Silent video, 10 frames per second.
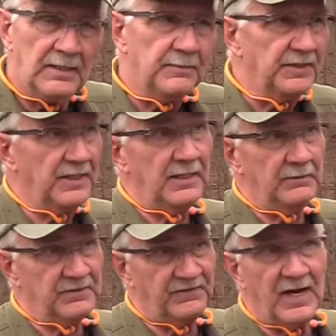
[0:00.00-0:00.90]
But then it
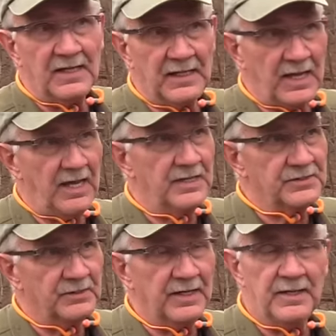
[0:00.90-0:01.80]
was finally
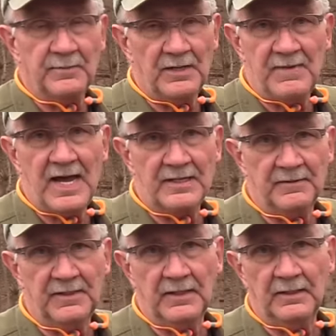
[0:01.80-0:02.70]
canceled, I think, by
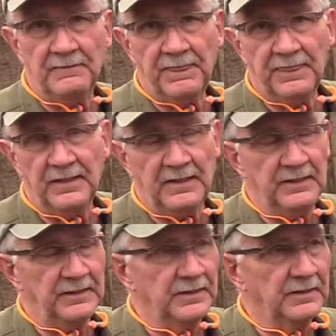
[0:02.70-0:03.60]
McNamara
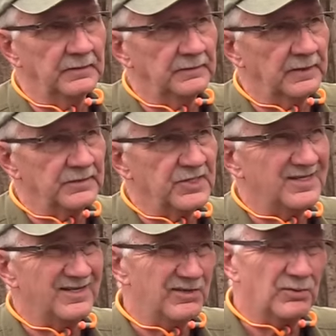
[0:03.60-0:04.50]
in like
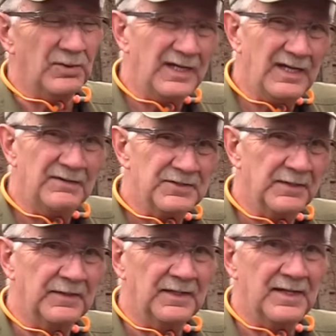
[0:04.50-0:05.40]
63 or
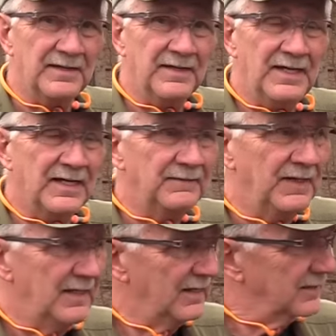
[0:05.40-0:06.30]
something like that.
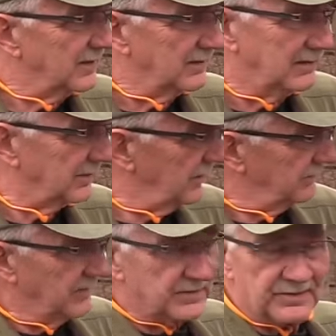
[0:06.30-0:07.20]
Said, look,
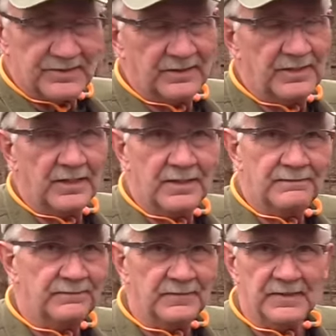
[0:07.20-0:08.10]
this is the ticket.
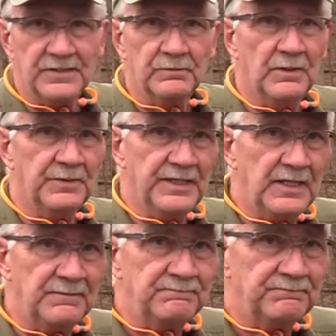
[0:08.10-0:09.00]
This is what we
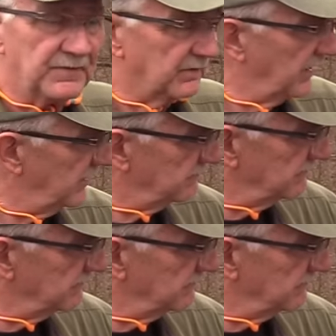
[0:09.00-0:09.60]
need, okay?